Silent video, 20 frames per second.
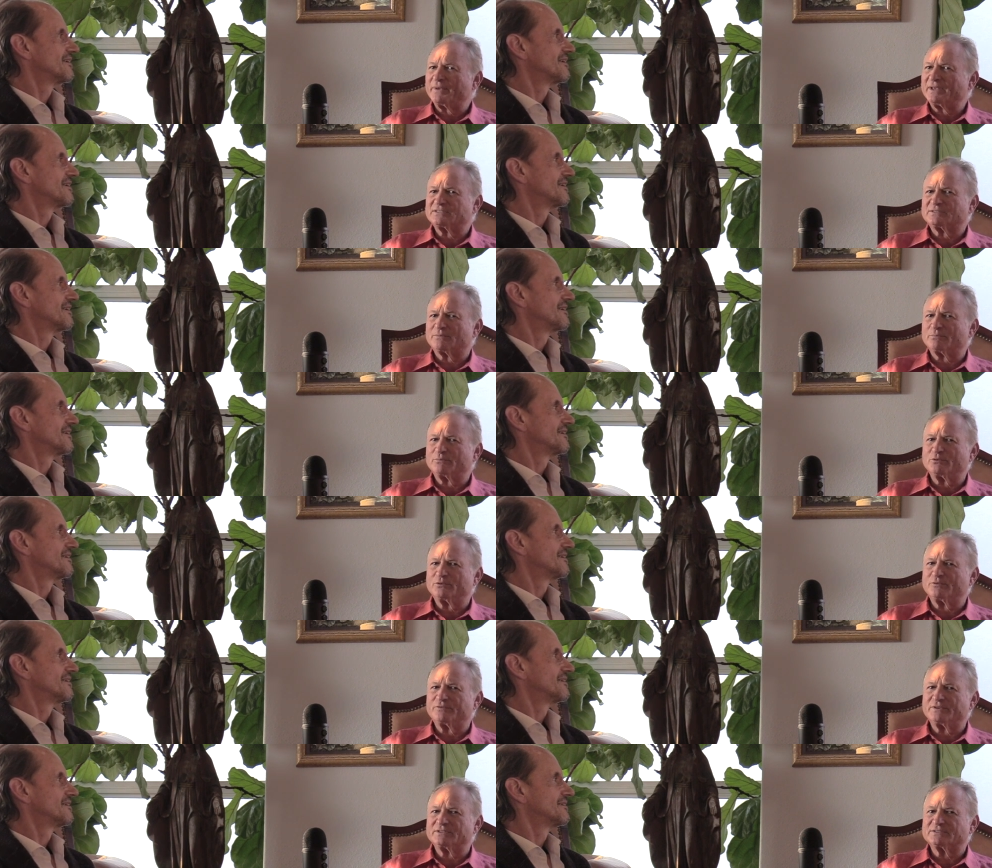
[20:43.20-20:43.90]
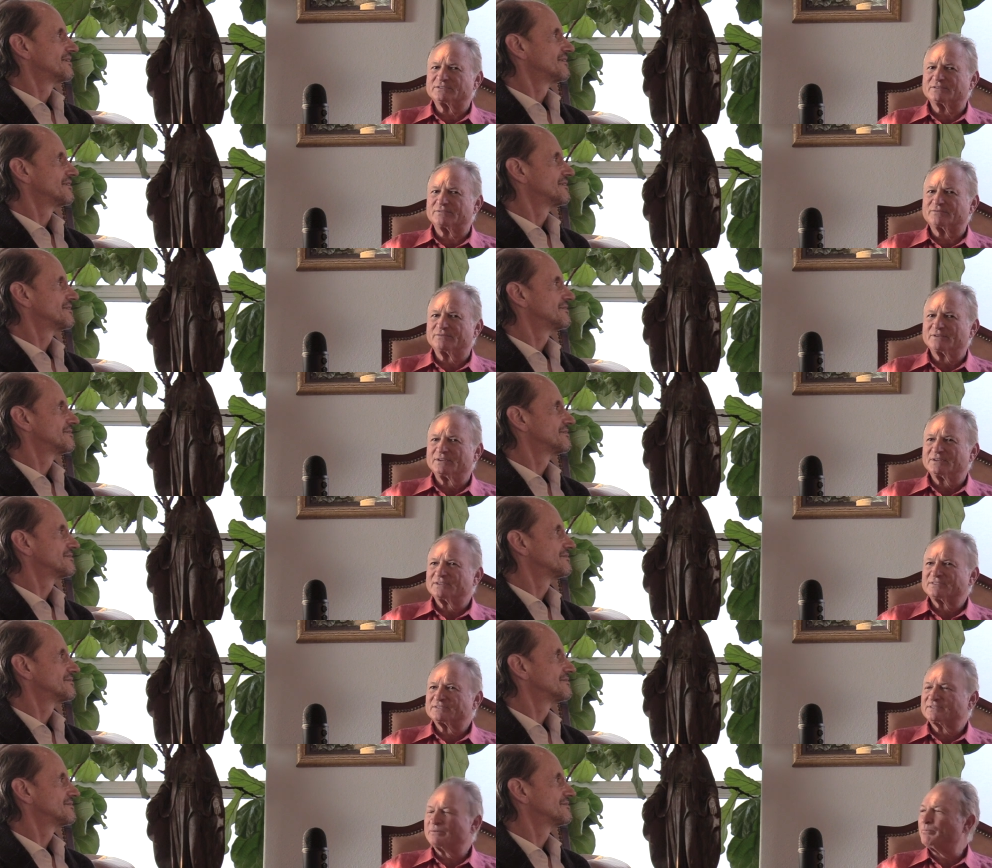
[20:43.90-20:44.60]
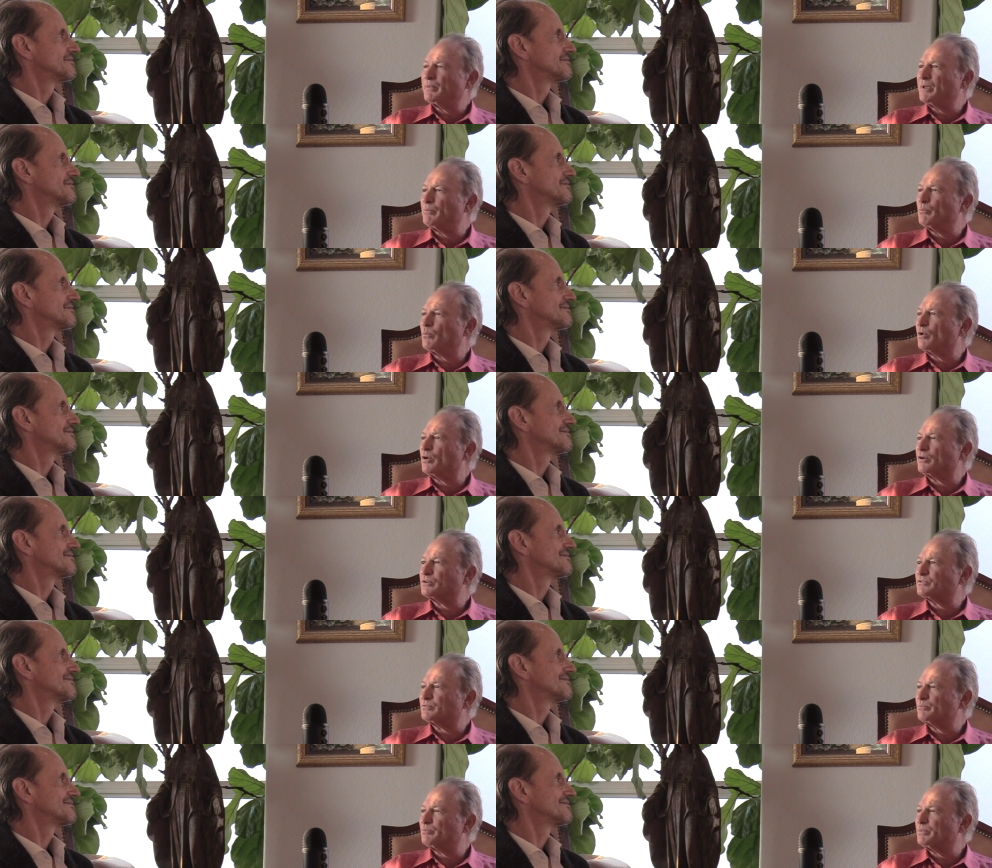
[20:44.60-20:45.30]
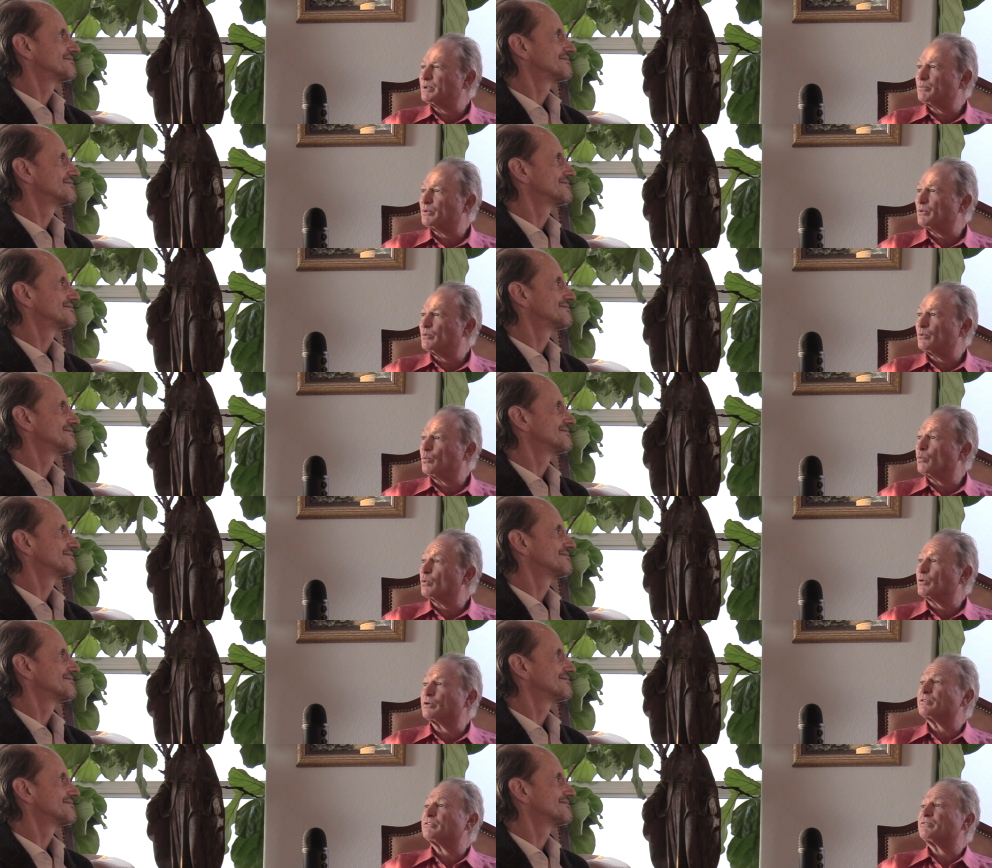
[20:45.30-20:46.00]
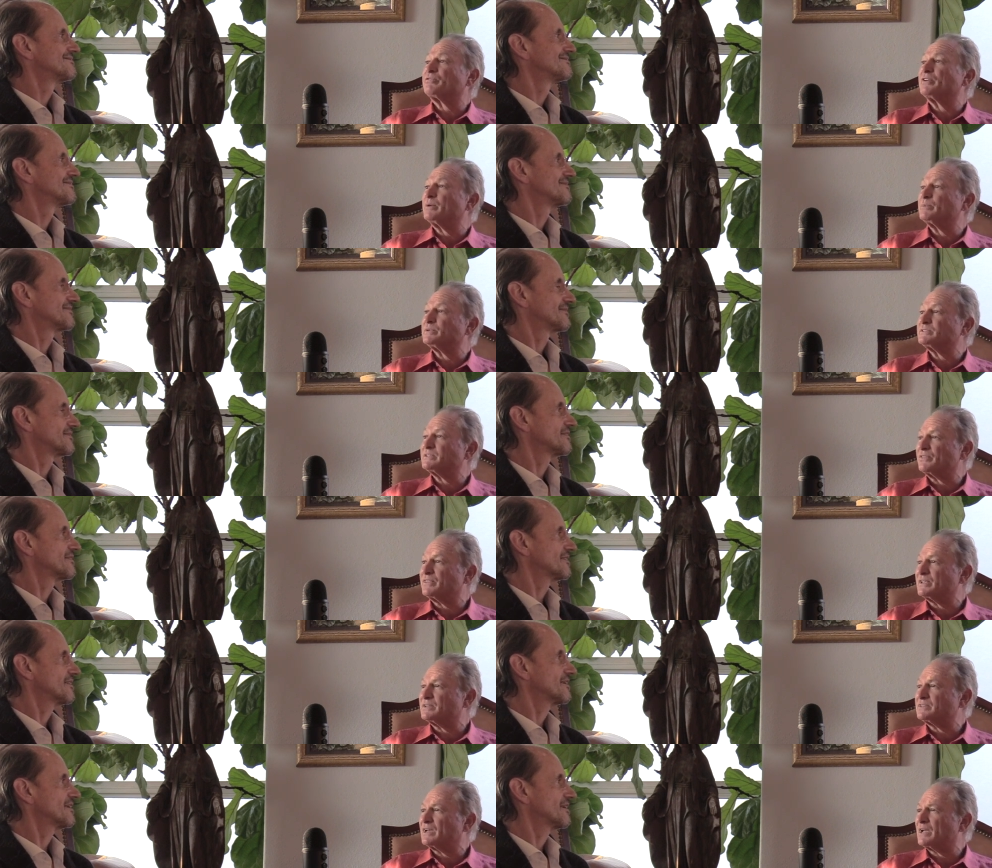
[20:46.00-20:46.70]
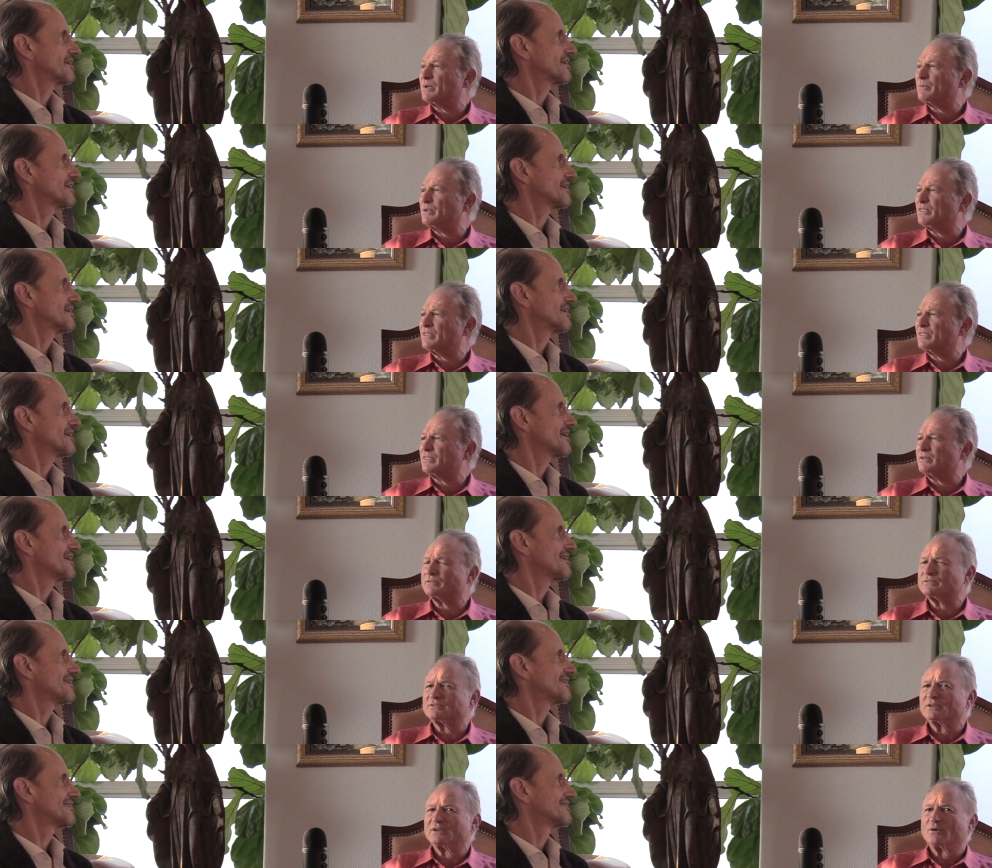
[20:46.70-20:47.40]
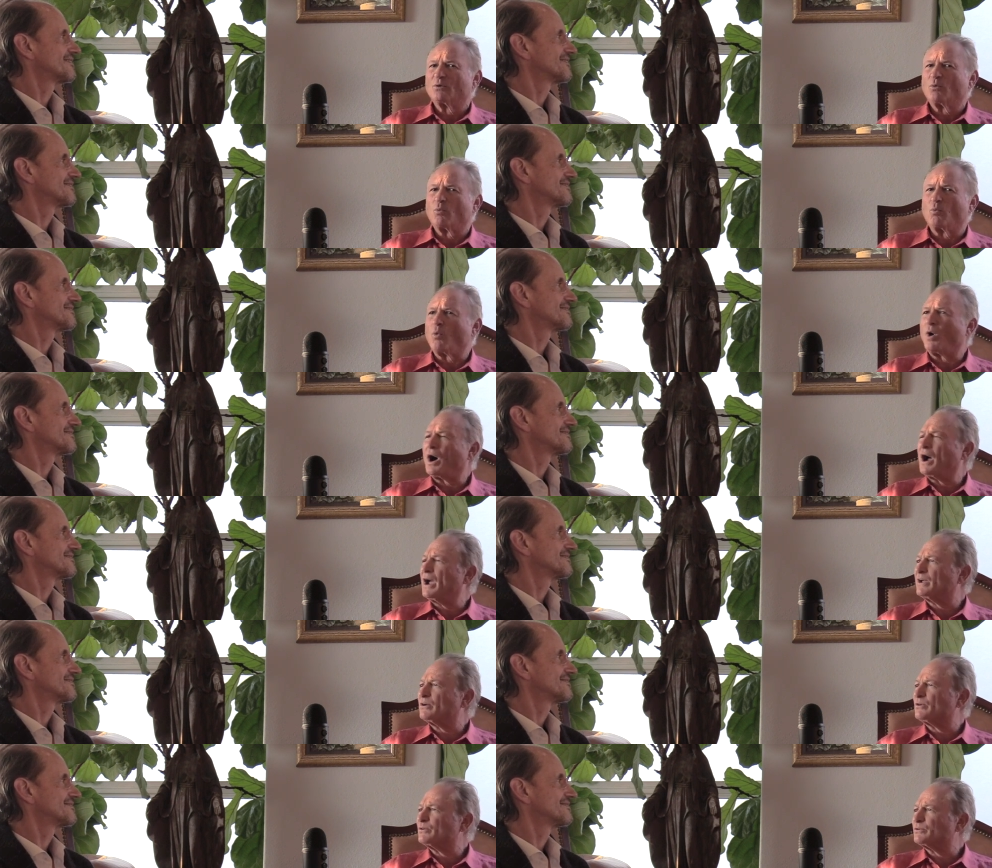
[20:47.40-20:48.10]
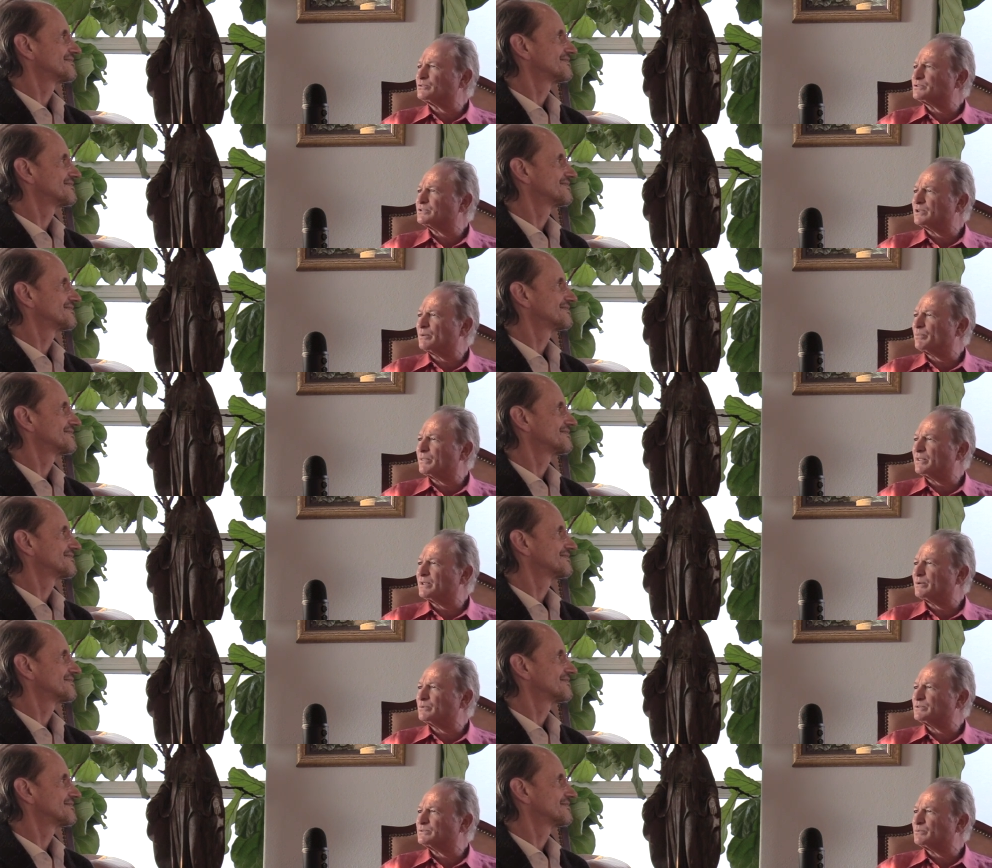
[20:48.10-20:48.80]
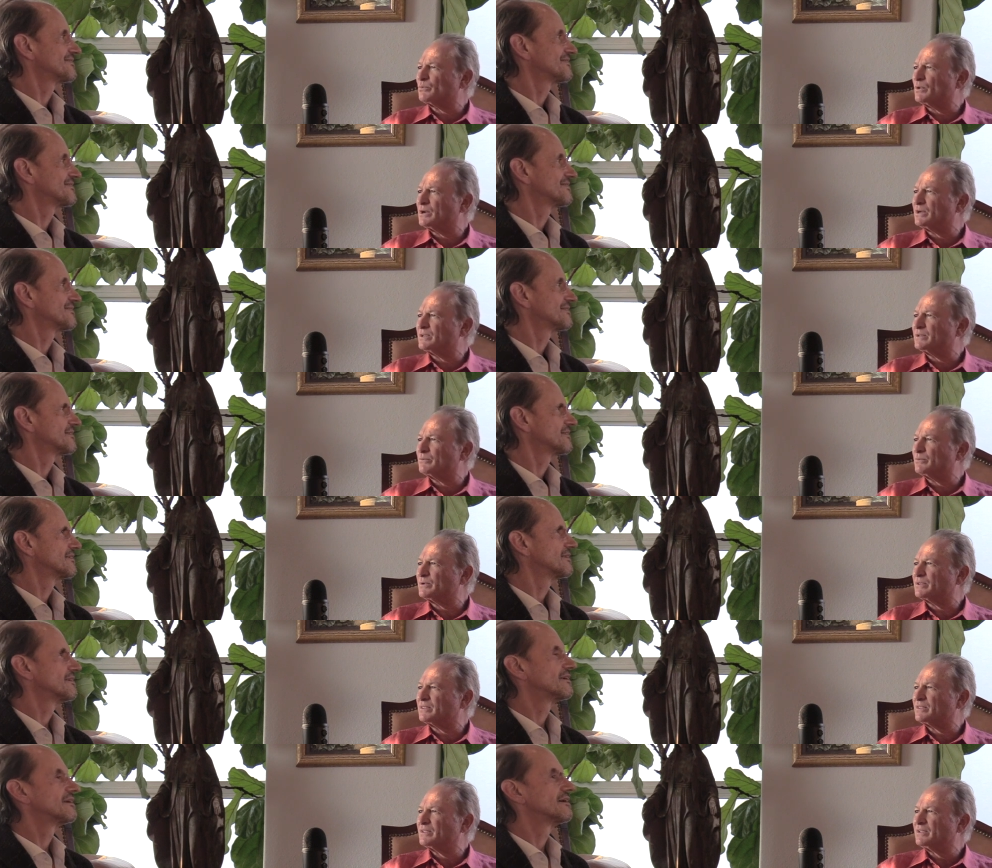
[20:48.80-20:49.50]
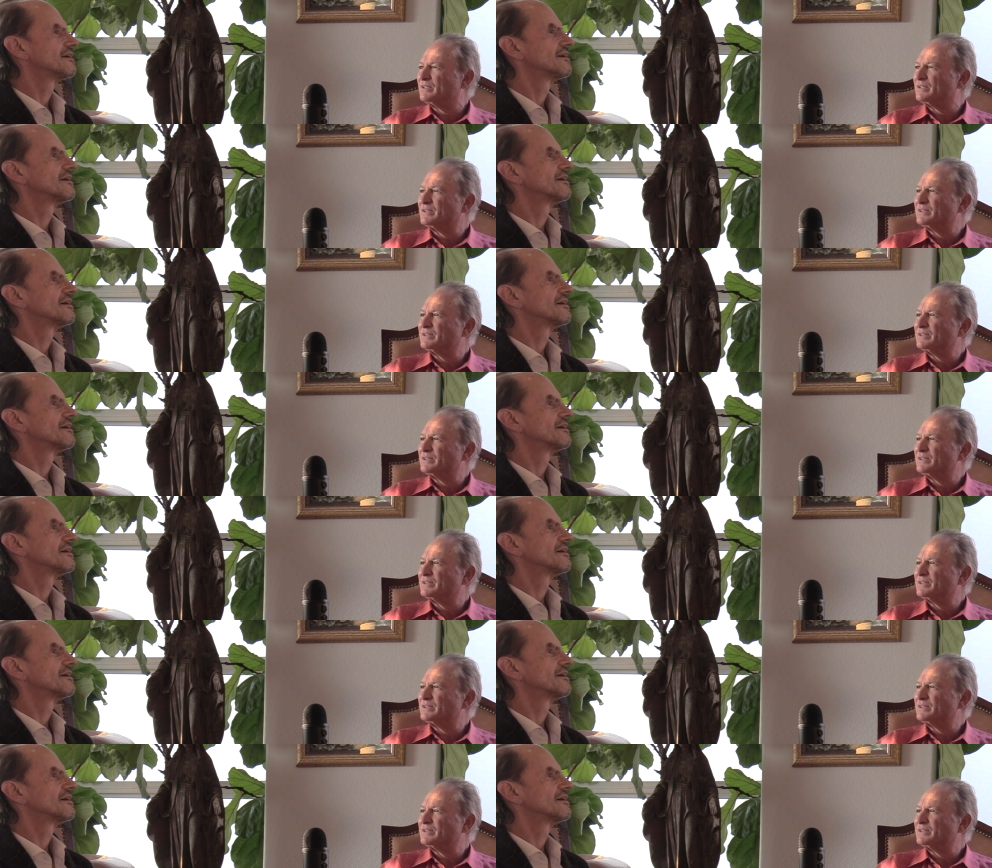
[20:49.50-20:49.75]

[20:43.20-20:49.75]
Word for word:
Speaker 1: made some movies of some memoirs from people who weren't famous at the time. I think yeah. Wild or something was one with